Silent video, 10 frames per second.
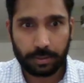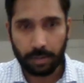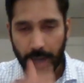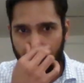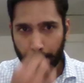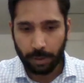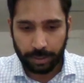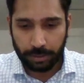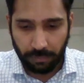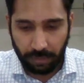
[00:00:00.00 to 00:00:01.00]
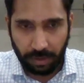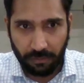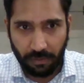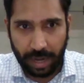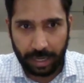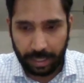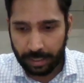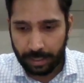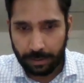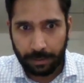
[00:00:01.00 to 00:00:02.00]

So I am going to define